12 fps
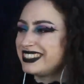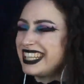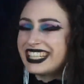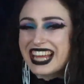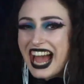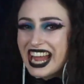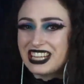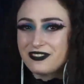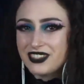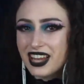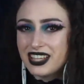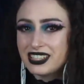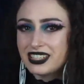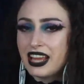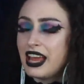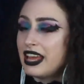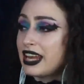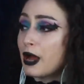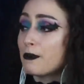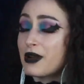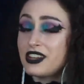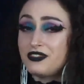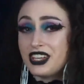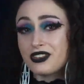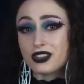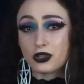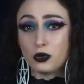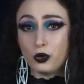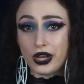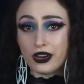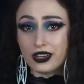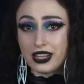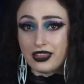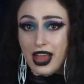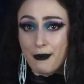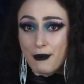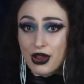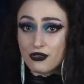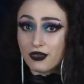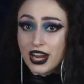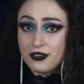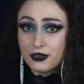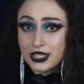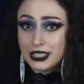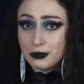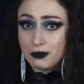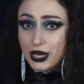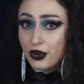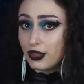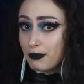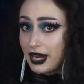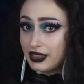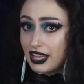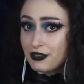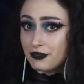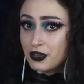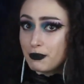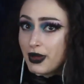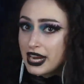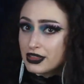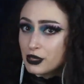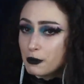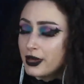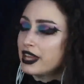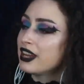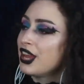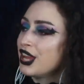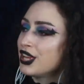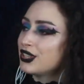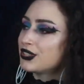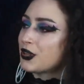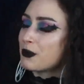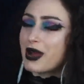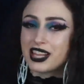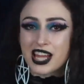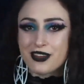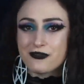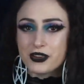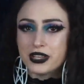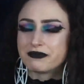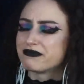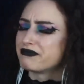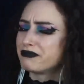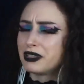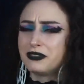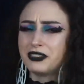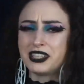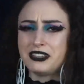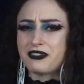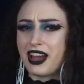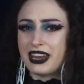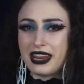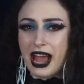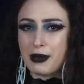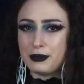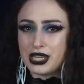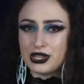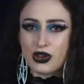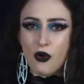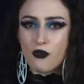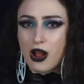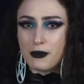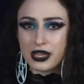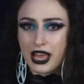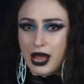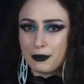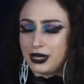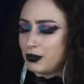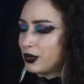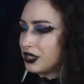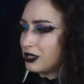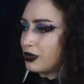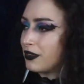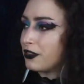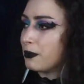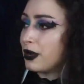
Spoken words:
It kind of does. Now, my feet are a little weird in that my right foot is bigger than my left foot by a little bit. So my left foot, perfectly fine and happy, no rubbing happening whatsoever.